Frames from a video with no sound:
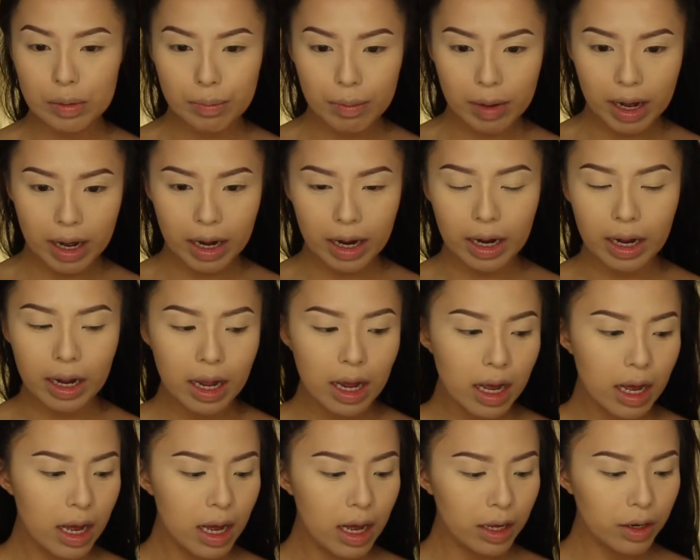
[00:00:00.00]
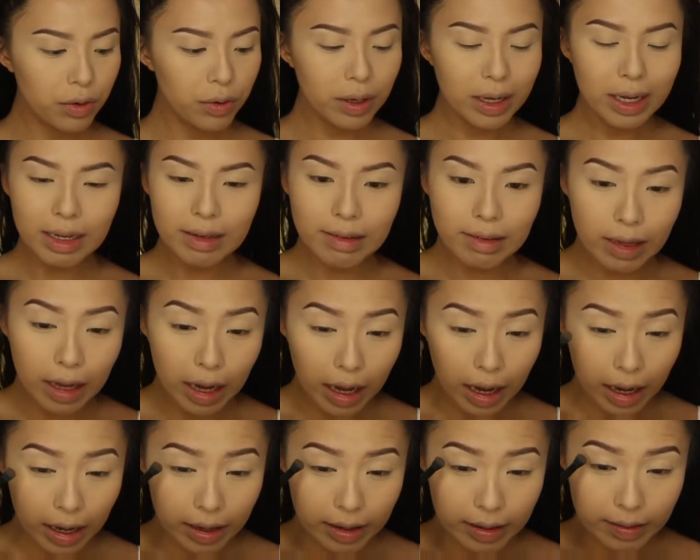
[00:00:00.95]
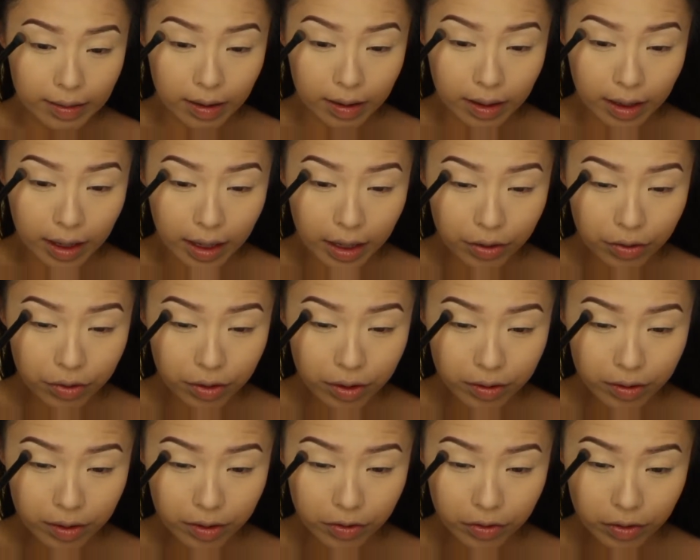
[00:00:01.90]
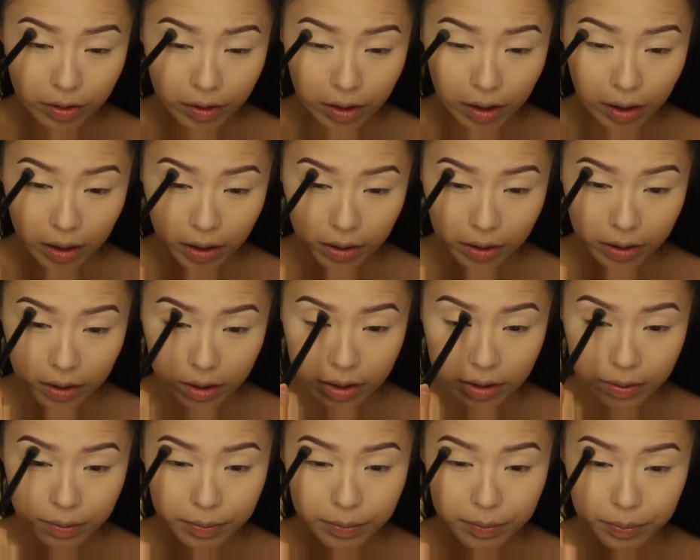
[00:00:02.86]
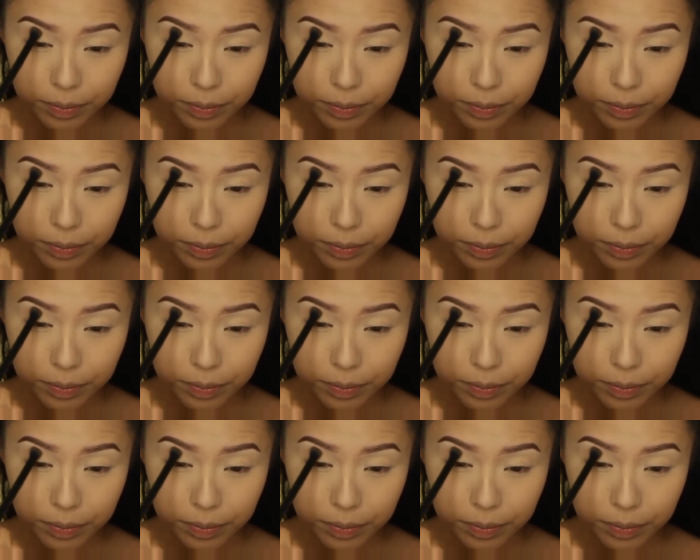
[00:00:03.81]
my crease as the transition color.